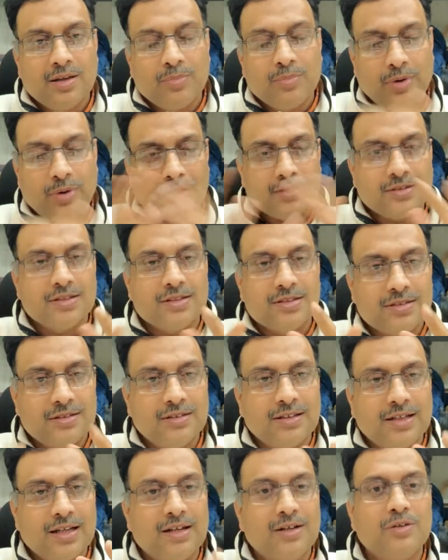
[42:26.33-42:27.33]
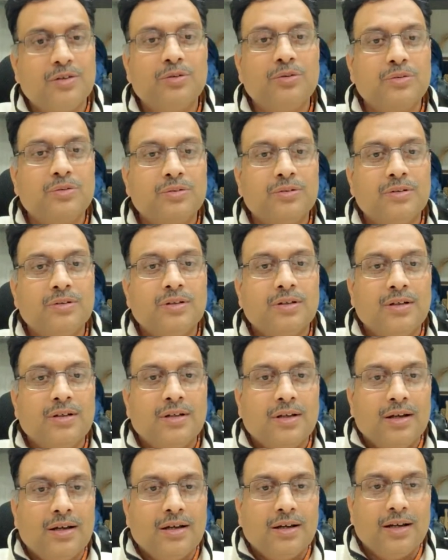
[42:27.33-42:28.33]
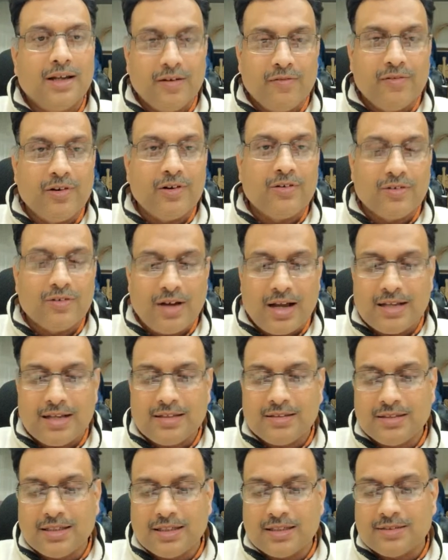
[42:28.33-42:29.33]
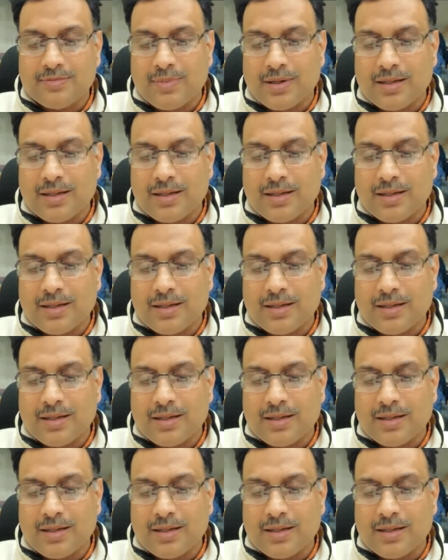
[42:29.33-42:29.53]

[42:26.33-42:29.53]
process, you can do in vitro assays.